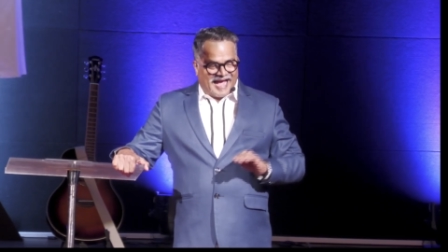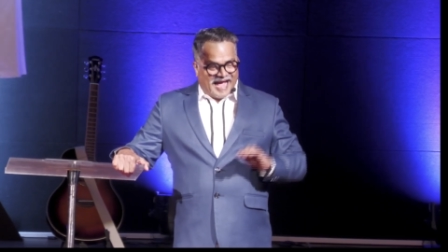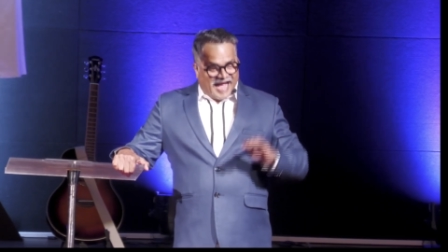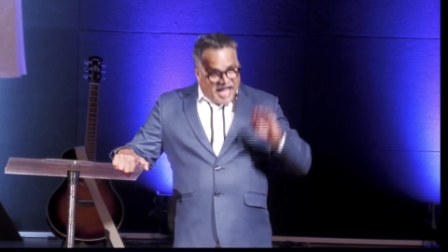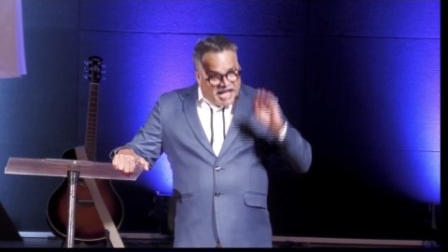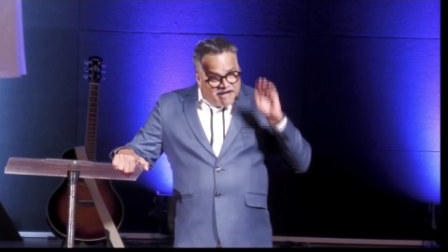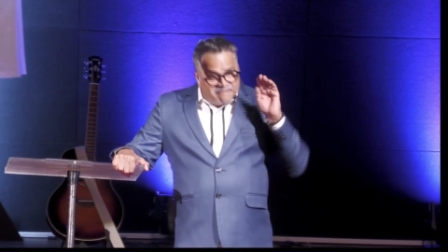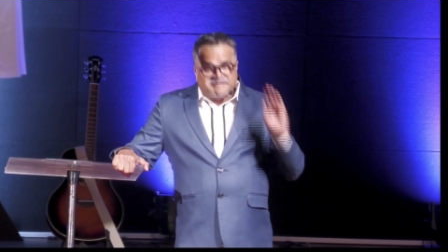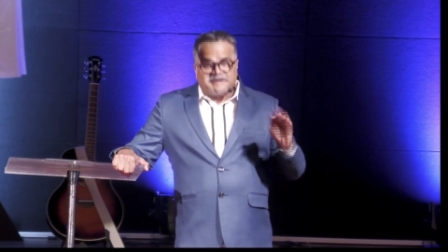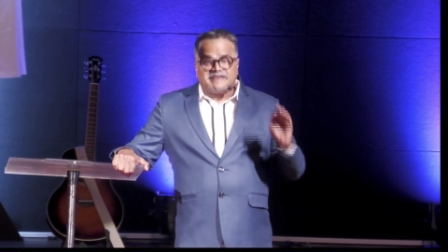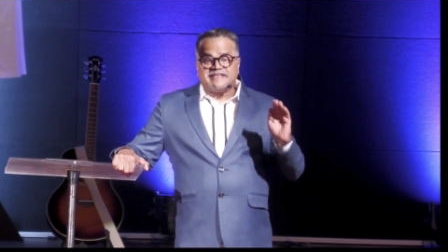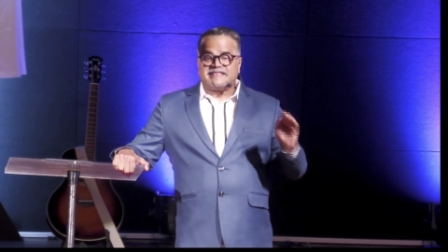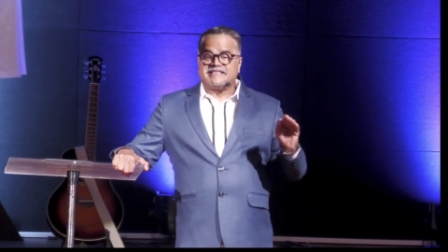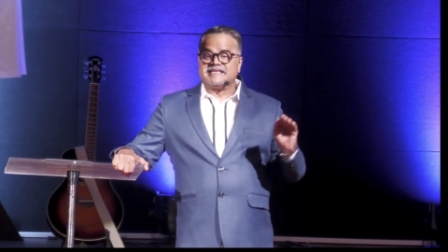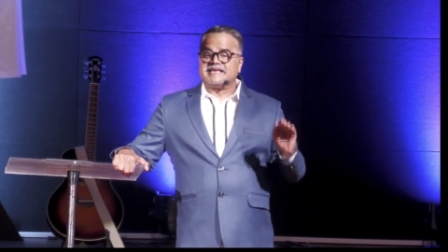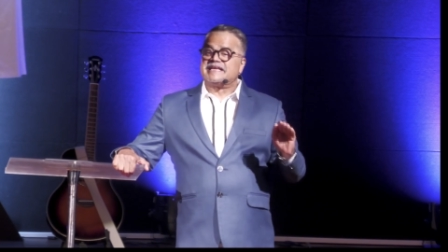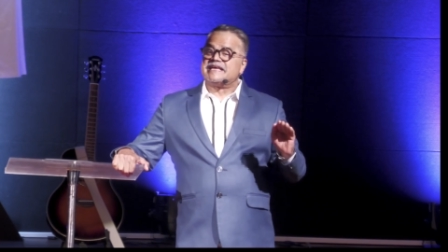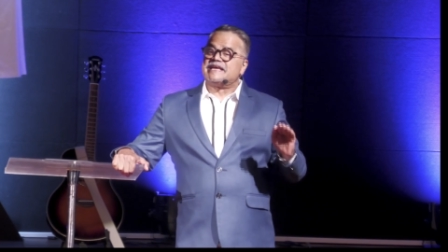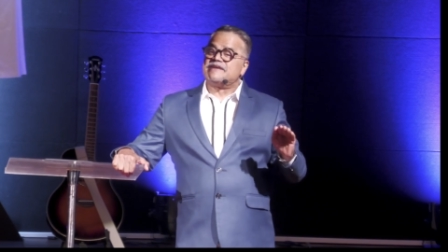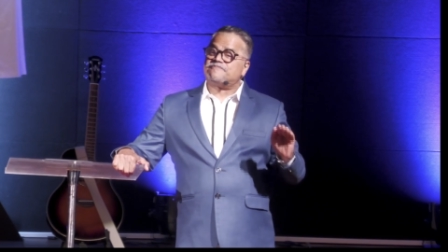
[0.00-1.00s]

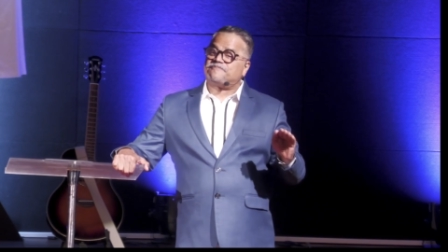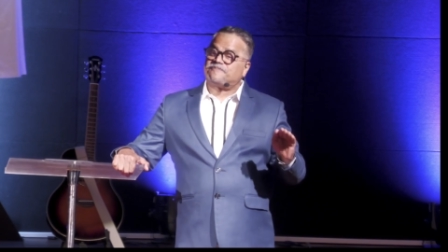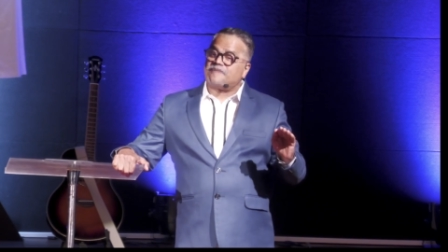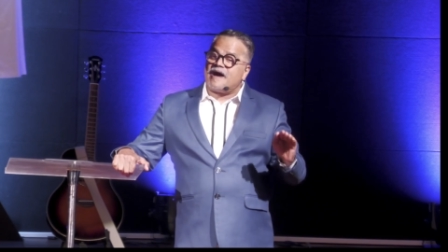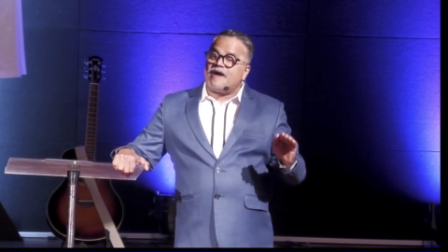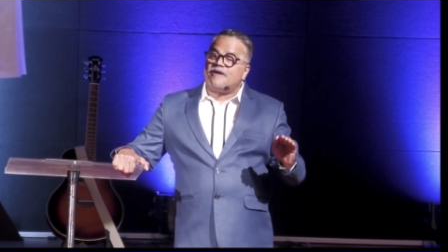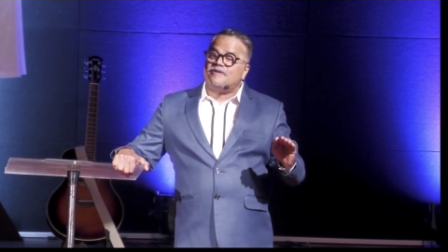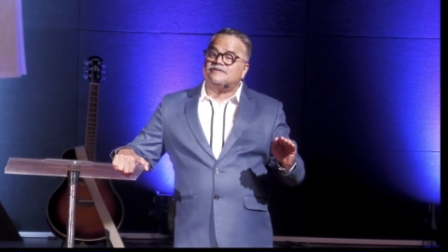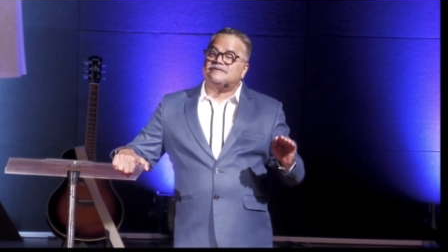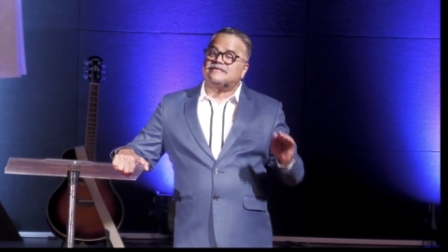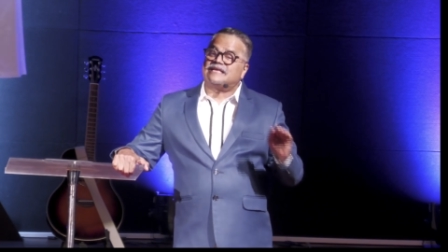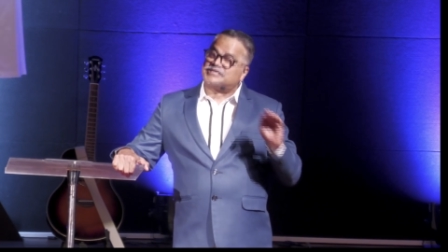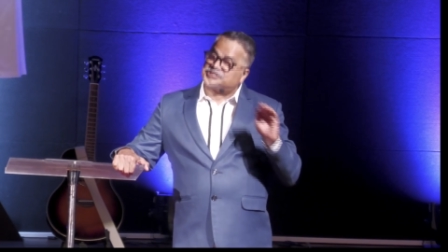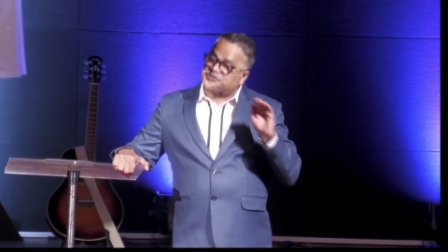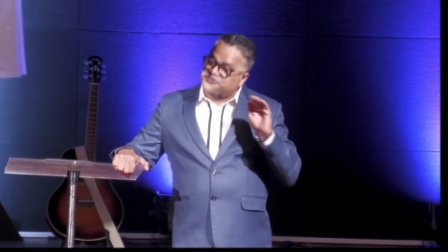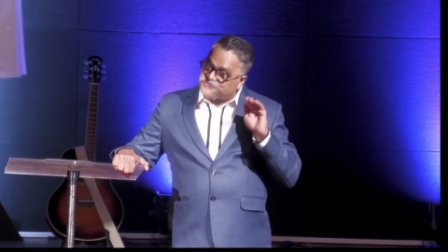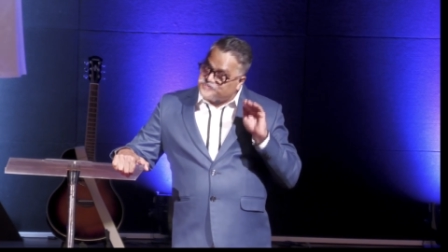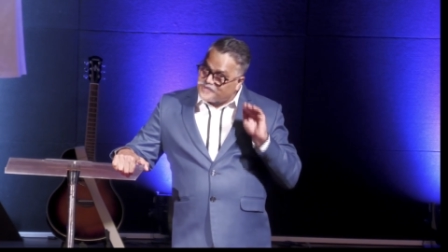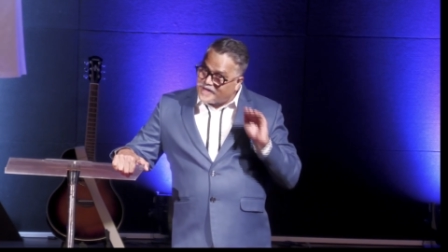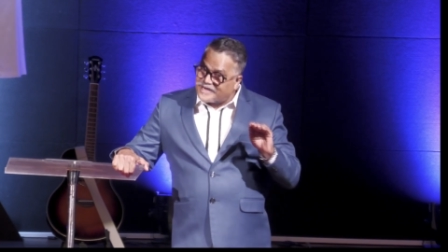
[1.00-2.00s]
Everything he found that's
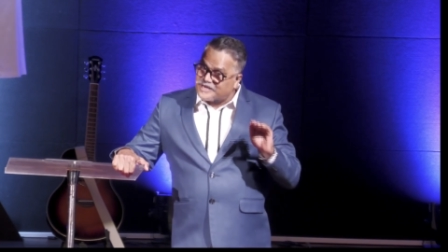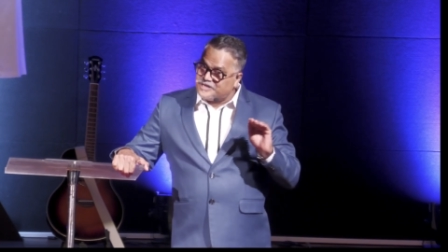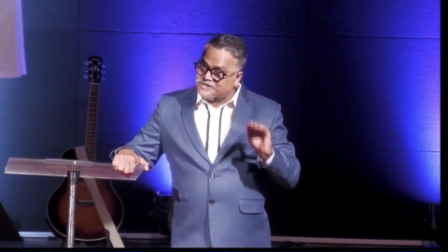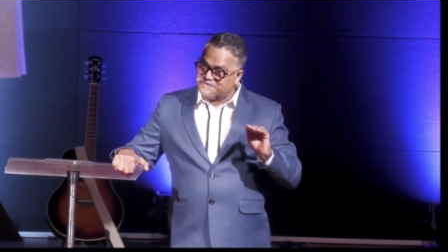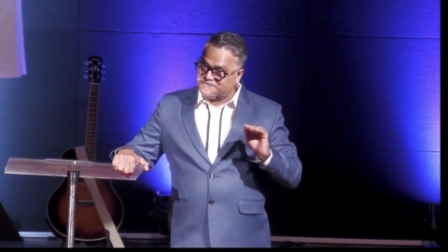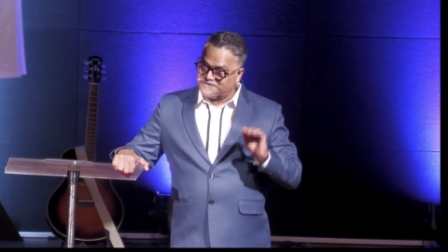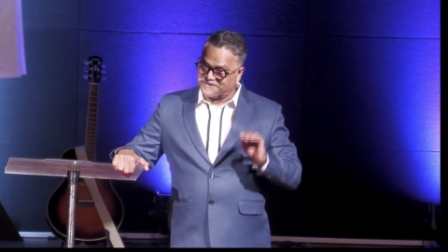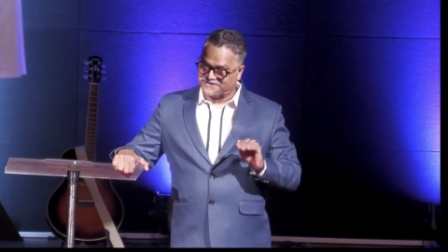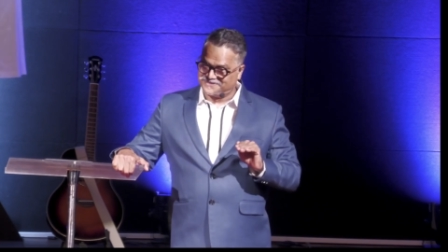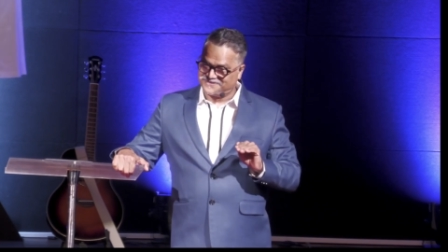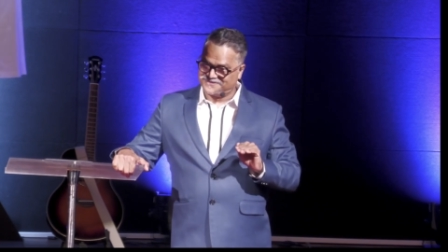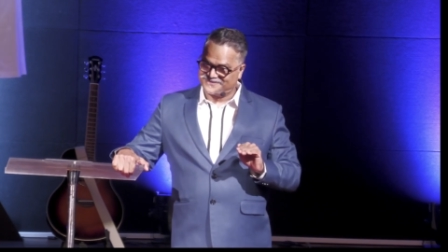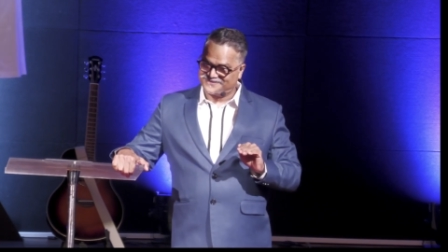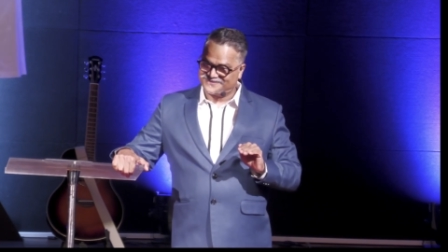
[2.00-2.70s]
valuable,